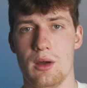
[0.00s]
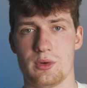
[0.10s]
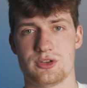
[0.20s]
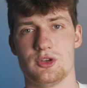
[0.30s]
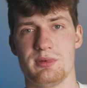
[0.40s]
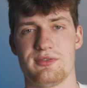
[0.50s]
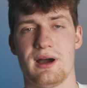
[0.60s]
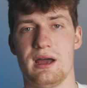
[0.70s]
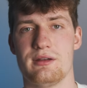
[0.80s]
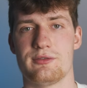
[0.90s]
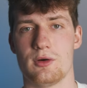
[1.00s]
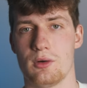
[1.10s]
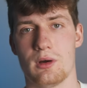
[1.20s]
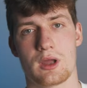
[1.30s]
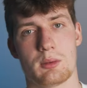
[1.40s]
which should be fine
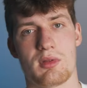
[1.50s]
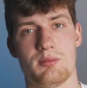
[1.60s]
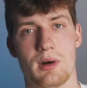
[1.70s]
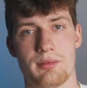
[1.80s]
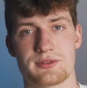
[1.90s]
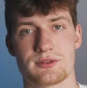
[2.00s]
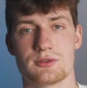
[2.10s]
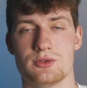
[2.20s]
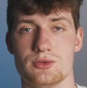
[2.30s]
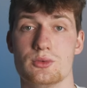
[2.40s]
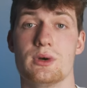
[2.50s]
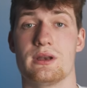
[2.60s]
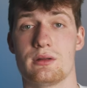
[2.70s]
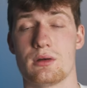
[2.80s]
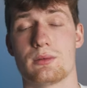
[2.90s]
for a couple of months to
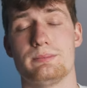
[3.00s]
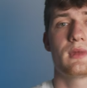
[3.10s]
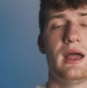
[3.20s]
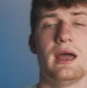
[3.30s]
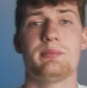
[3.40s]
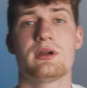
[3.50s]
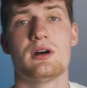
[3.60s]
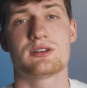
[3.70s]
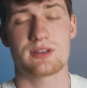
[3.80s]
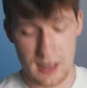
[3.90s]
edit on. And because